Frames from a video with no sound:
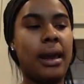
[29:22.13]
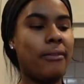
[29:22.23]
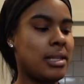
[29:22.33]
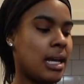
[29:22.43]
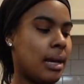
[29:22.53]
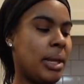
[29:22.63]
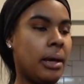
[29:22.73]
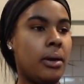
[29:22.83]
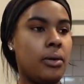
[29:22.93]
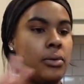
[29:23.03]
Every time he
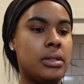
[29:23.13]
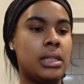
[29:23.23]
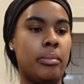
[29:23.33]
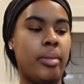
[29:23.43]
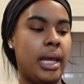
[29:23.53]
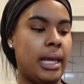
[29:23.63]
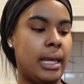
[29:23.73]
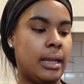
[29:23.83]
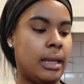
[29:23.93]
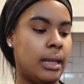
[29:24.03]
goes to
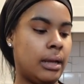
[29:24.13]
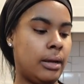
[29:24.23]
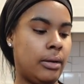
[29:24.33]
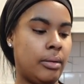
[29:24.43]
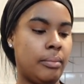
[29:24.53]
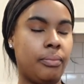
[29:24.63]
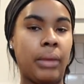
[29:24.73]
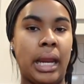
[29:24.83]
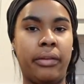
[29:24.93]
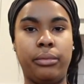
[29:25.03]
bed, he I
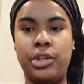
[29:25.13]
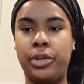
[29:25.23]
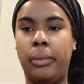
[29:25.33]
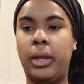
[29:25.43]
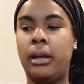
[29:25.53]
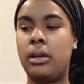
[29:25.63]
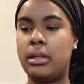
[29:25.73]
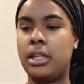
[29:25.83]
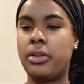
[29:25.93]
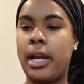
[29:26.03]
give him a treat when he goes
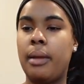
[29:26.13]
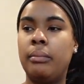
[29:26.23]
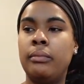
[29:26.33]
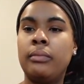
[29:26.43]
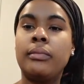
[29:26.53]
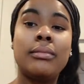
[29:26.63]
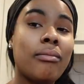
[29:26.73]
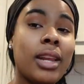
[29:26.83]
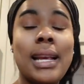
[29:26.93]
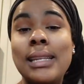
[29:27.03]
in his crate,
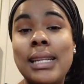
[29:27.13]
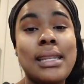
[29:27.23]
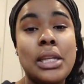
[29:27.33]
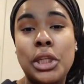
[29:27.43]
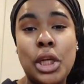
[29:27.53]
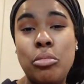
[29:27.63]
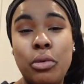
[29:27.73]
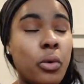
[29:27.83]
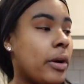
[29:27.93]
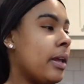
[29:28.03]
because he's such a good
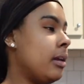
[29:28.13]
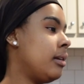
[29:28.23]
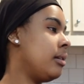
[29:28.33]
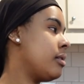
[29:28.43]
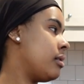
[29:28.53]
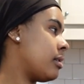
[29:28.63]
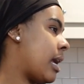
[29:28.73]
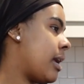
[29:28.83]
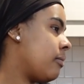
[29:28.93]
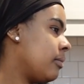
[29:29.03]
boy. Same.